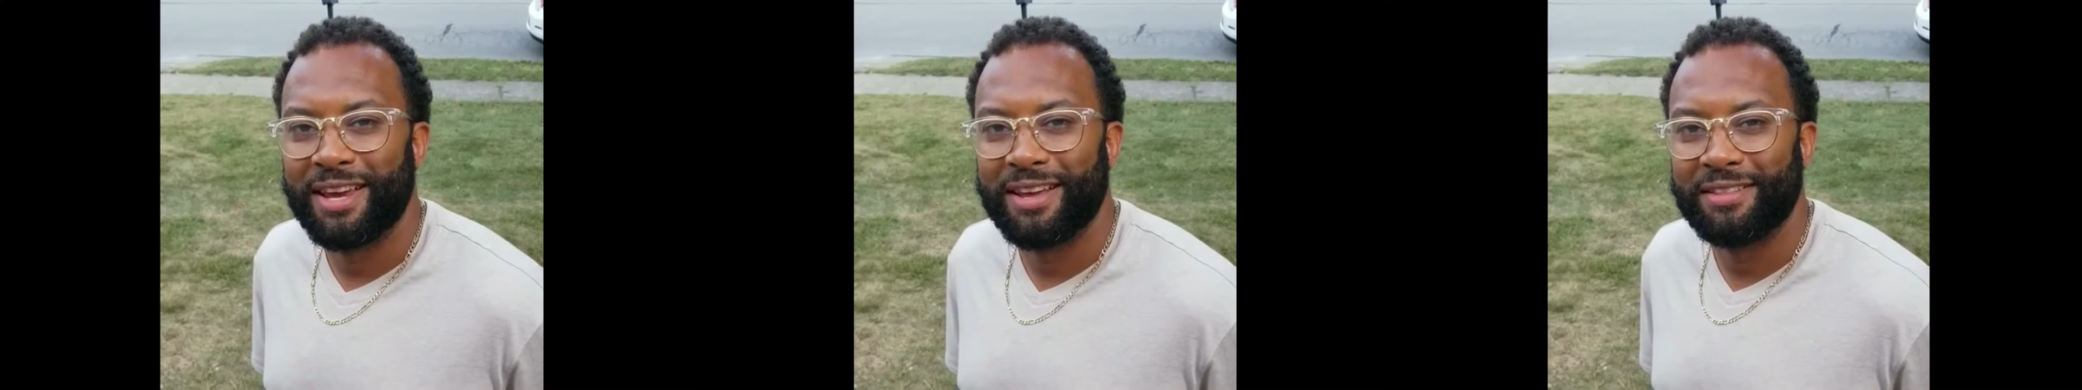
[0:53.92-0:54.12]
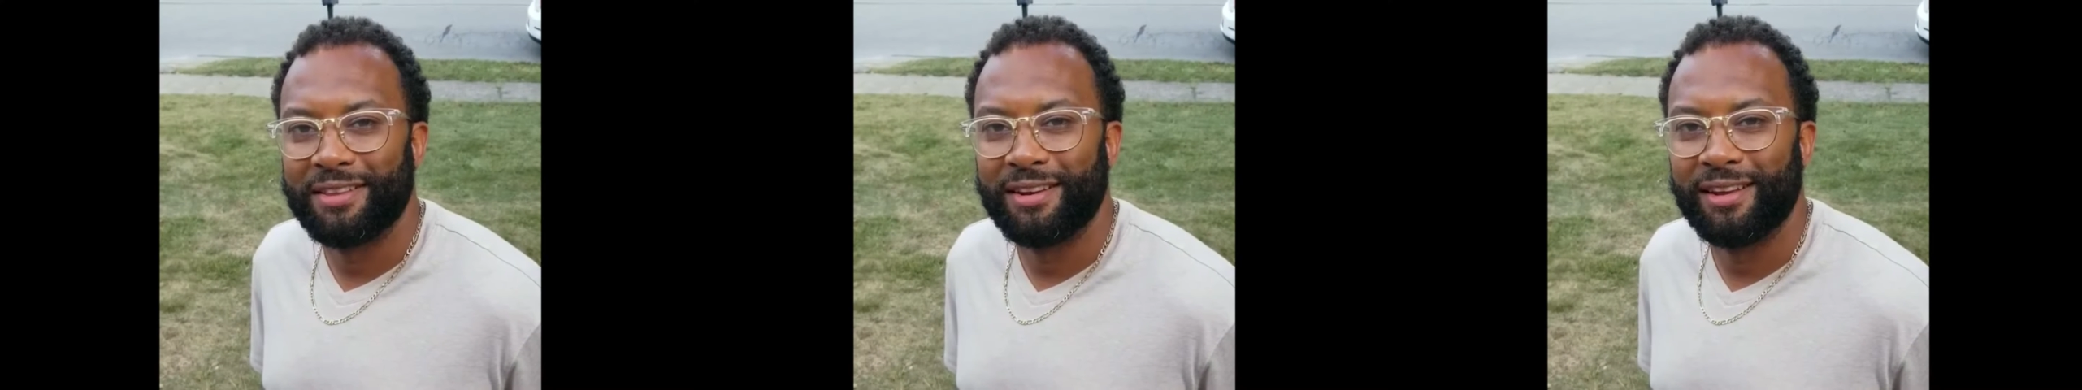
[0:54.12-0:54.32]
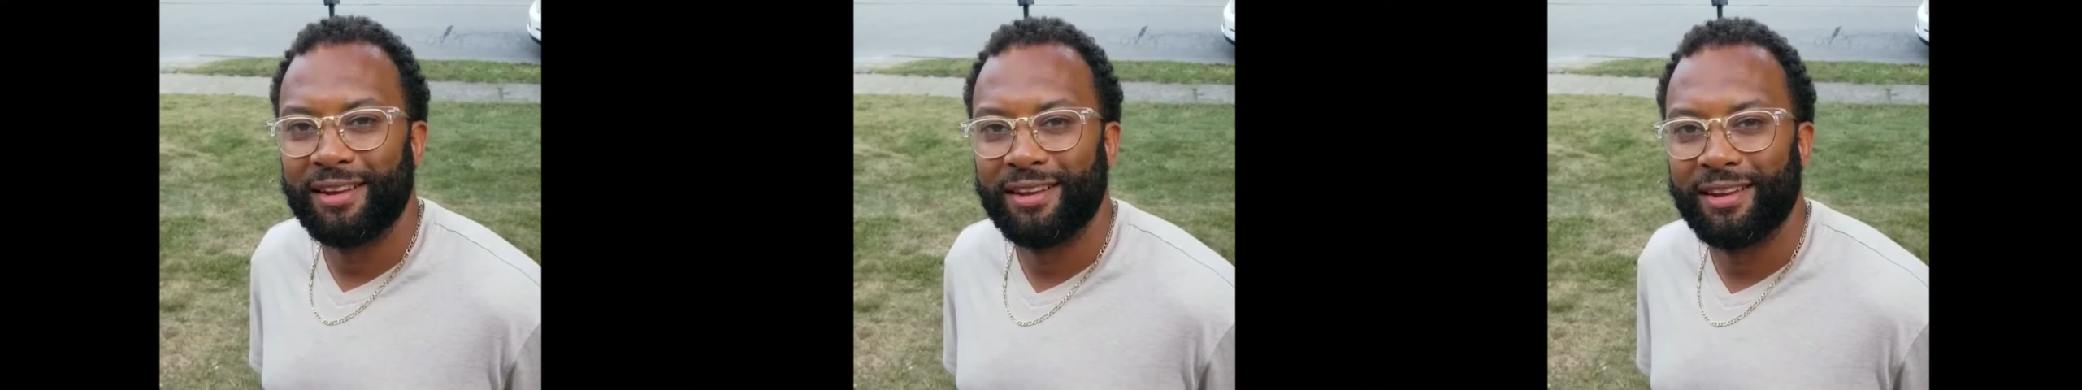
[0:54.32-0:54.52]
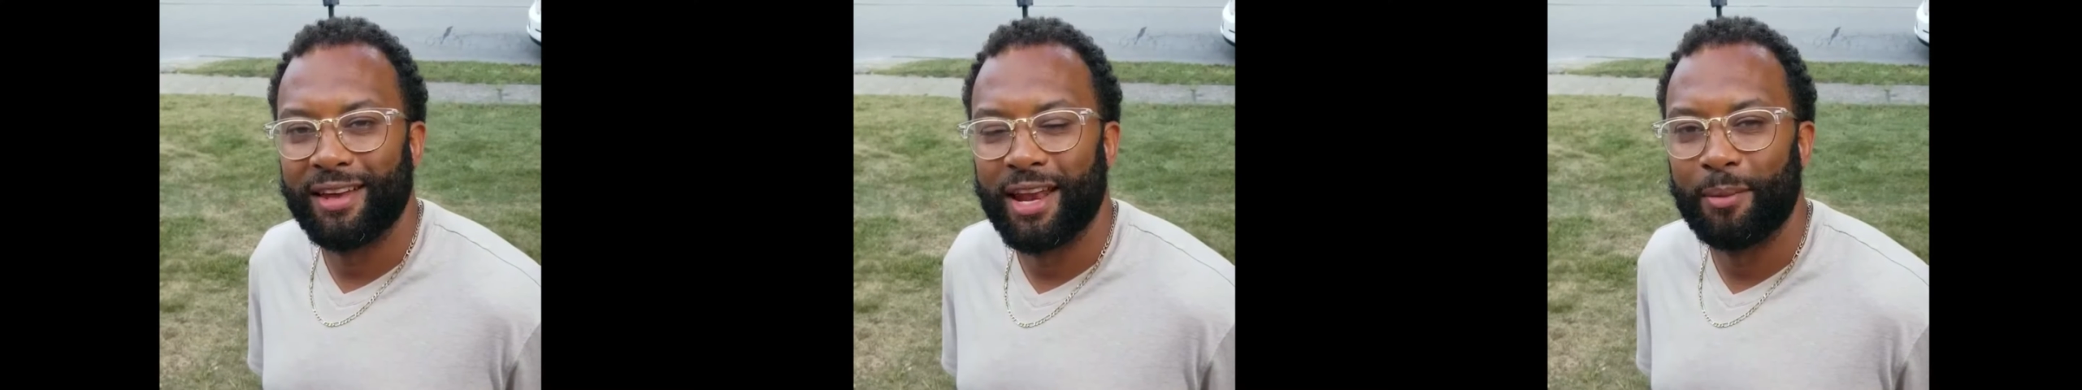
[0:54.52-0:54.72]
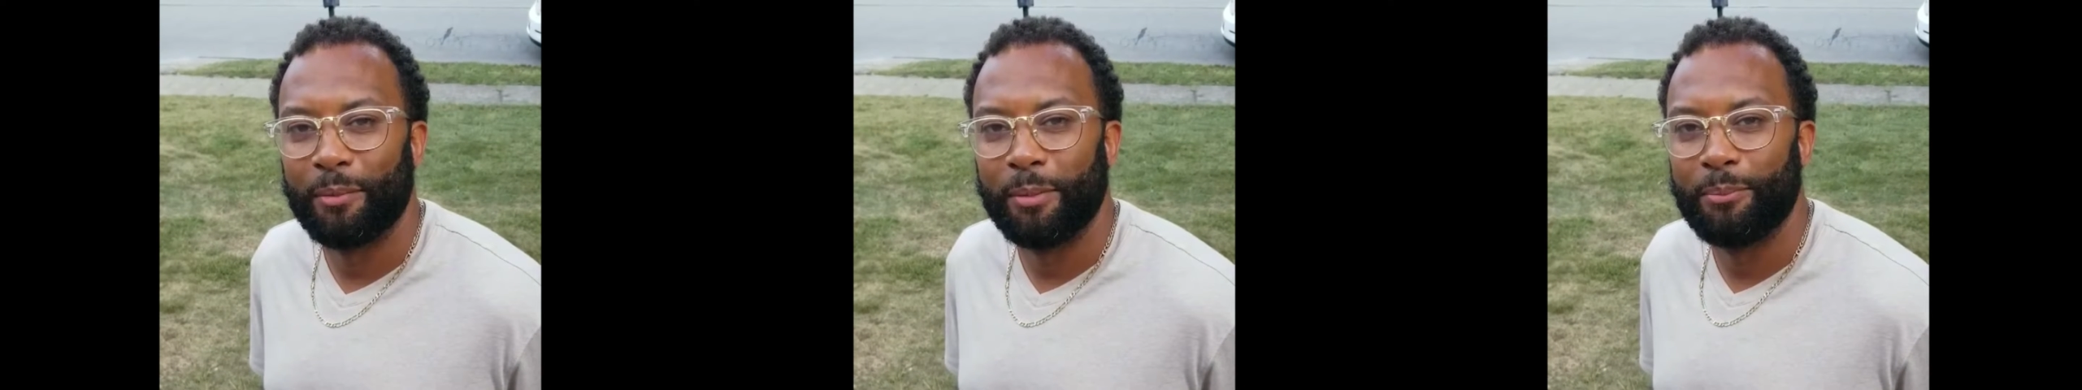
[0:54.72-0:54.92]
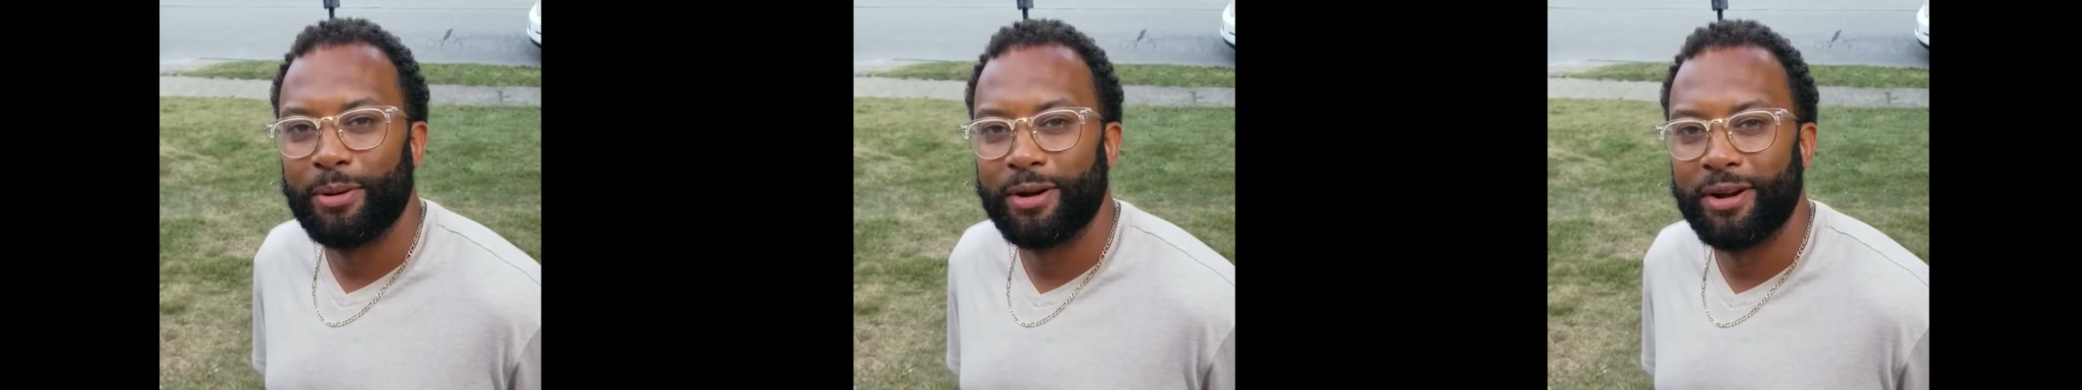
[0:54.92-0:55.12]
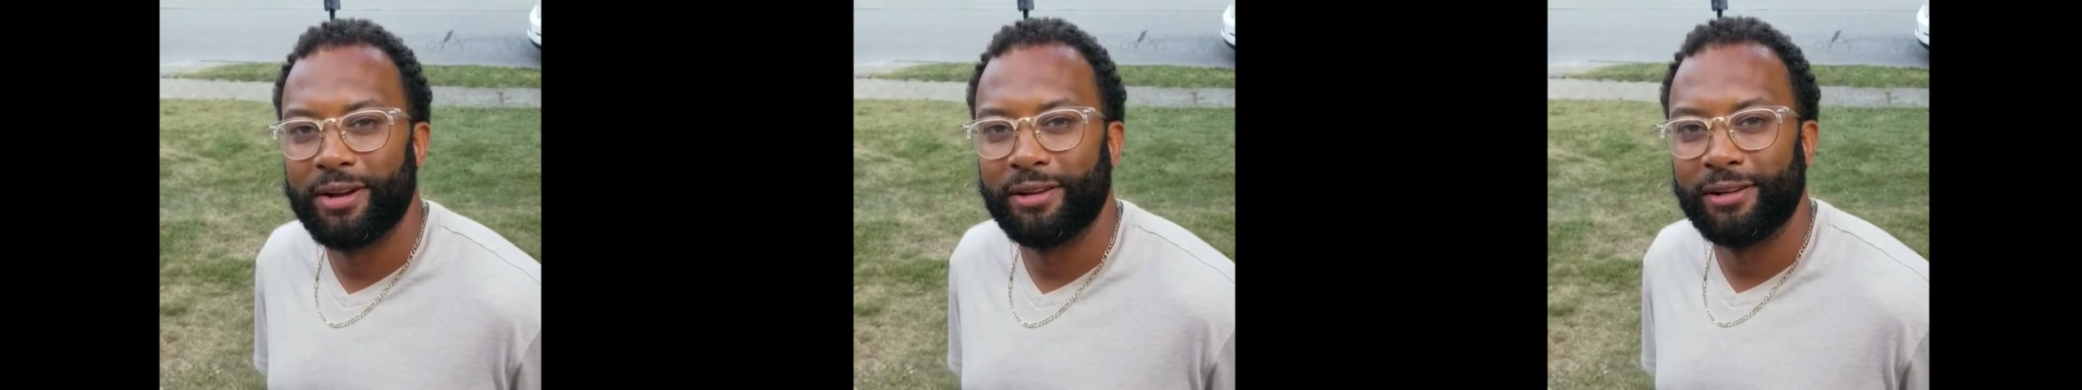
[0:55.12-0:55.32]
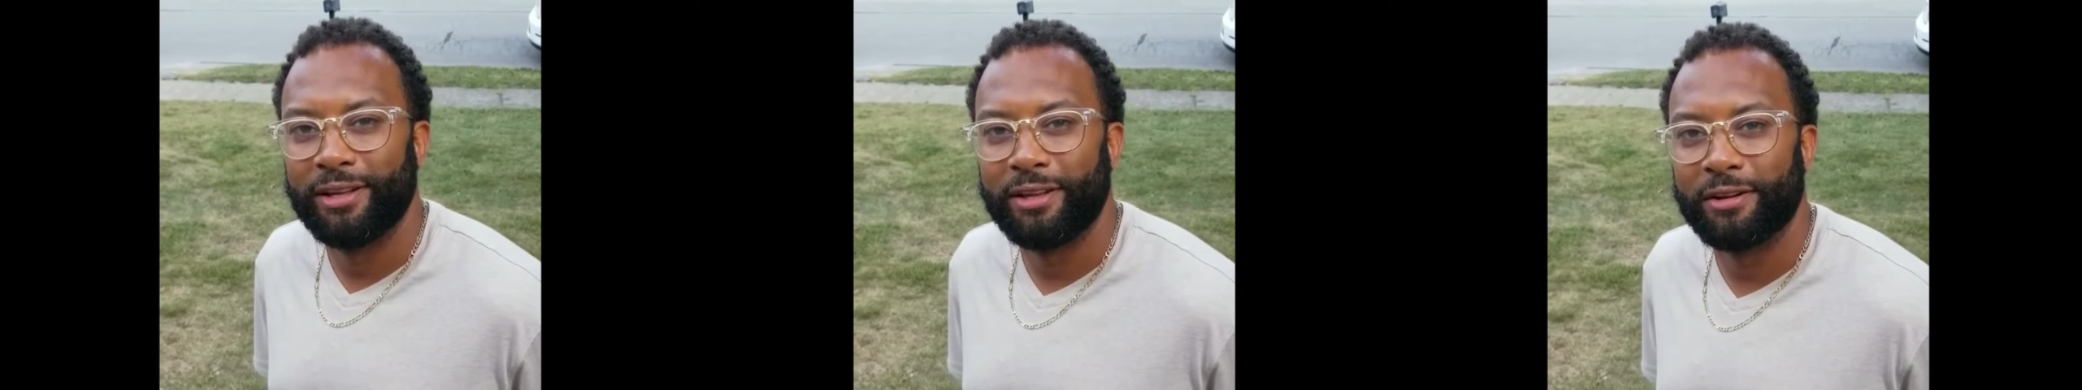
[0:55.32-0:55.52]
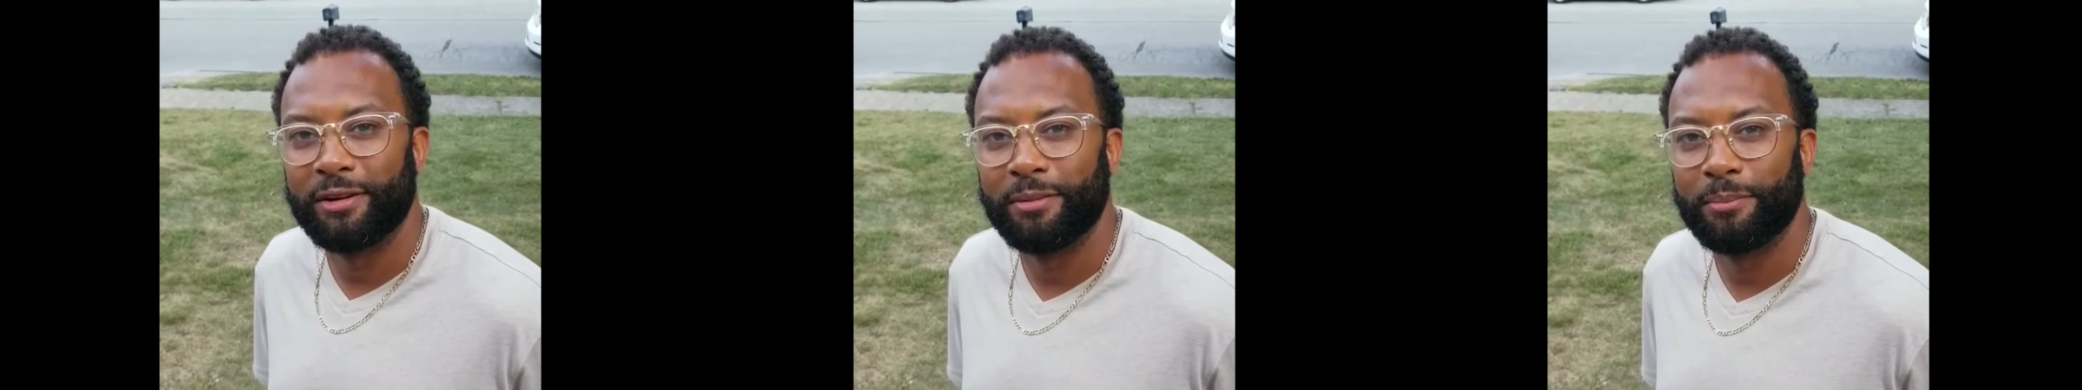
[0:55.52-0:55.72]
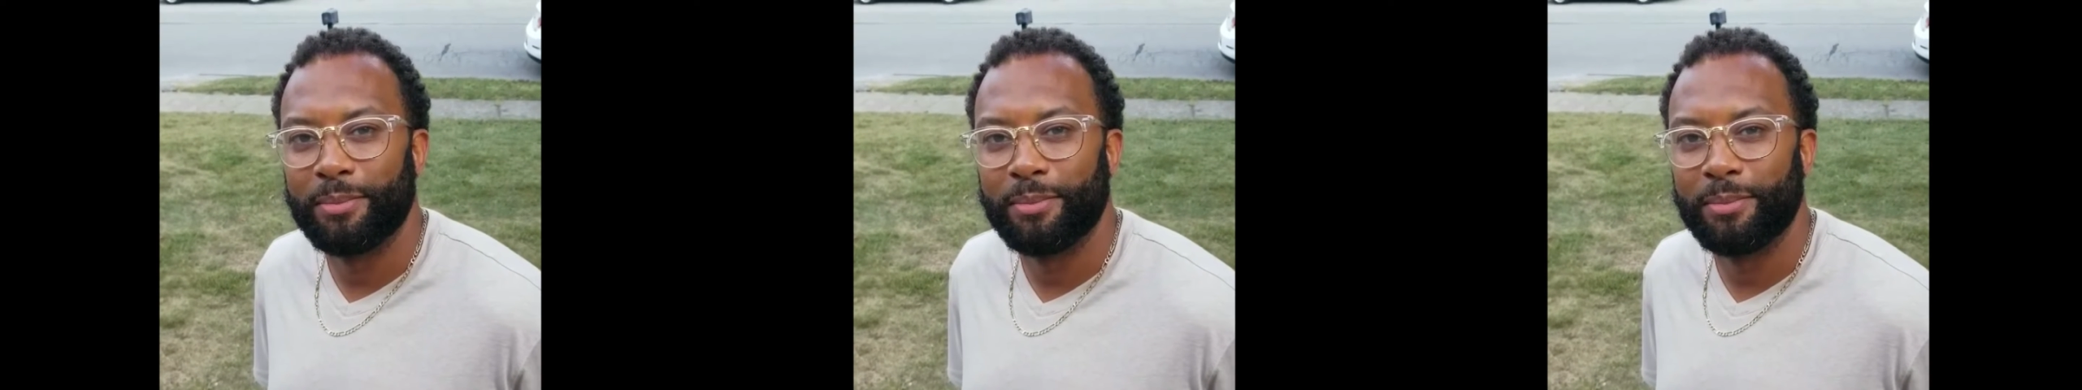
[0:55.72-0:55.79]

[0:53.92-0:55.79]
Anthony, and I'm a parent leader